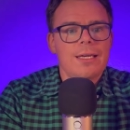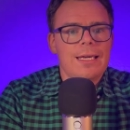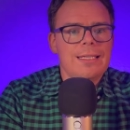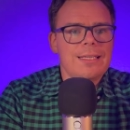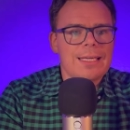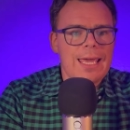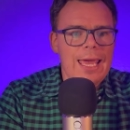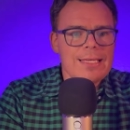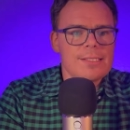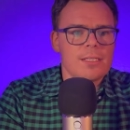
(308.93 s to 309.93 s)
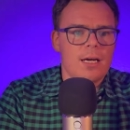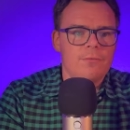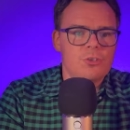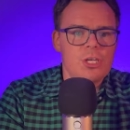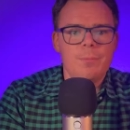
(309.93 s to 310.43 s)
in the case of
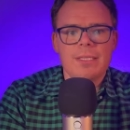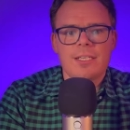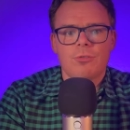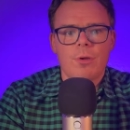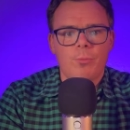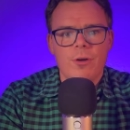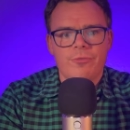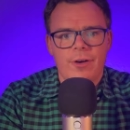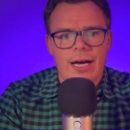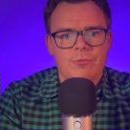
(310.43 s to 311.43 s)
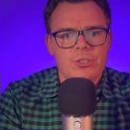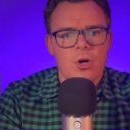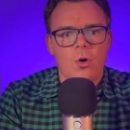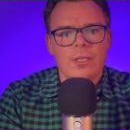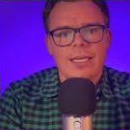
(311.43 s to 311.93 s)
GPT 3.5, which
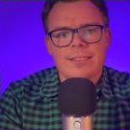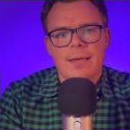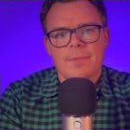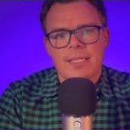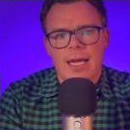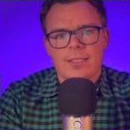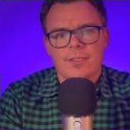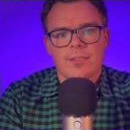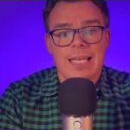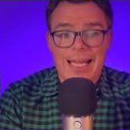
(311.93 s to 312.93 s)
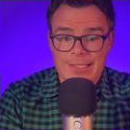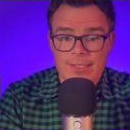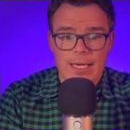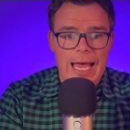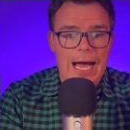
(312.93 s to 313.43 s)
only accepts text,
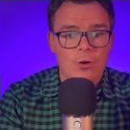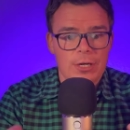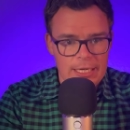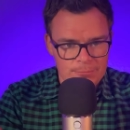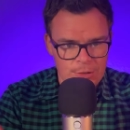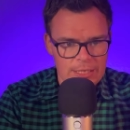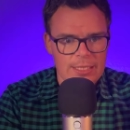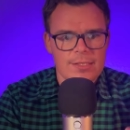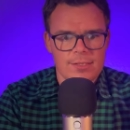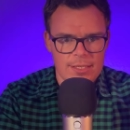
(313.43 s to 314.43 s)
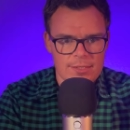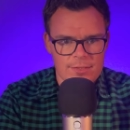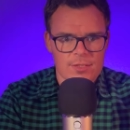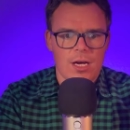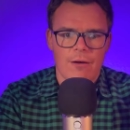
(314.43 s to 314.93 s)
text, our input
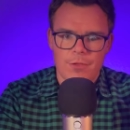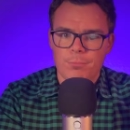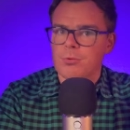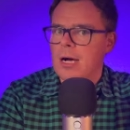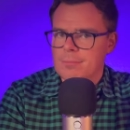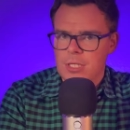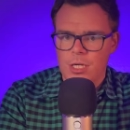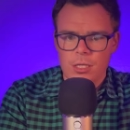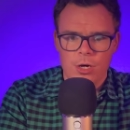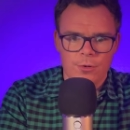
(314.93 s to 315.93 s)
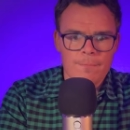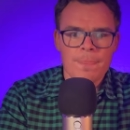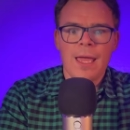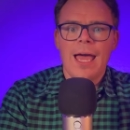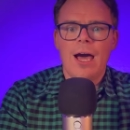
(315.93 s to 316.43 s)
consists of the prompt alone.
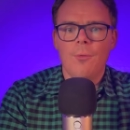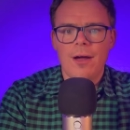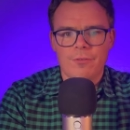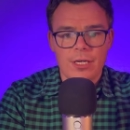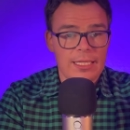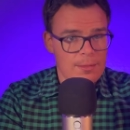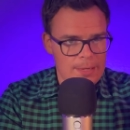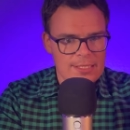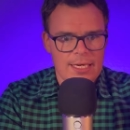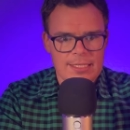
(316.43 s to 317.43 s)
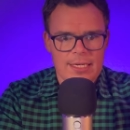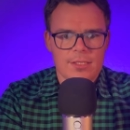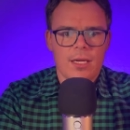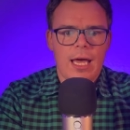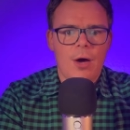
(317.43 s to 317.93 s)
However, in the baseline
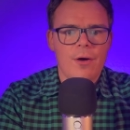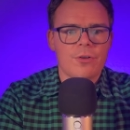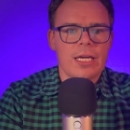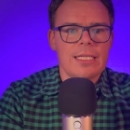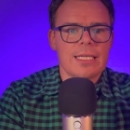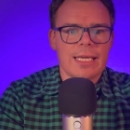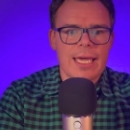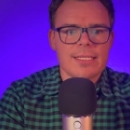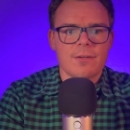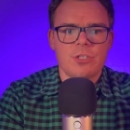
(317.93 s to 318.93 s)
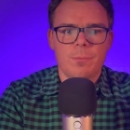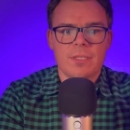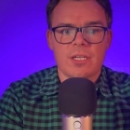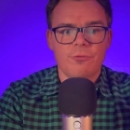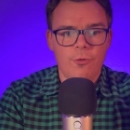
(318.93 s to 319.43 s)
test, however, in the case of
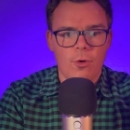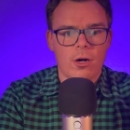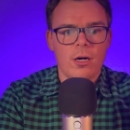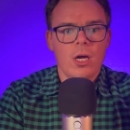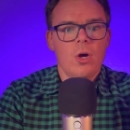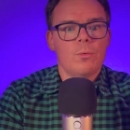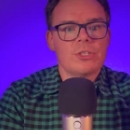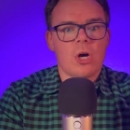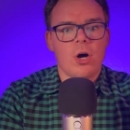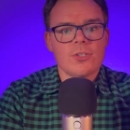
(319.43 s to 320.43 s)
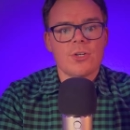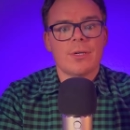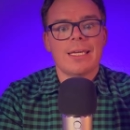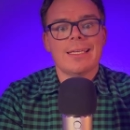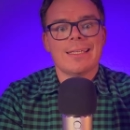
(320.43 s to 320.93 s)
GPT 4, which also
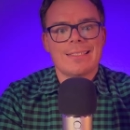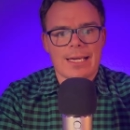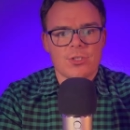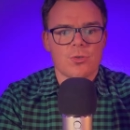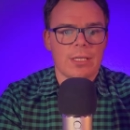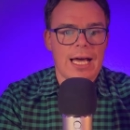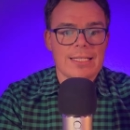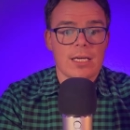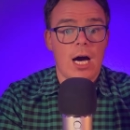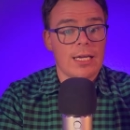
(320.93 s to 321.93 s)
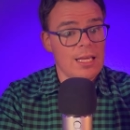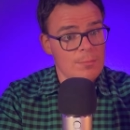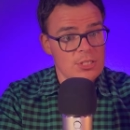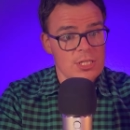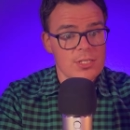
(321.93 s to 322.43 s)
can contextualize on
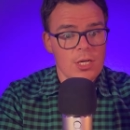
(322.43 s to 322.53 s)
images,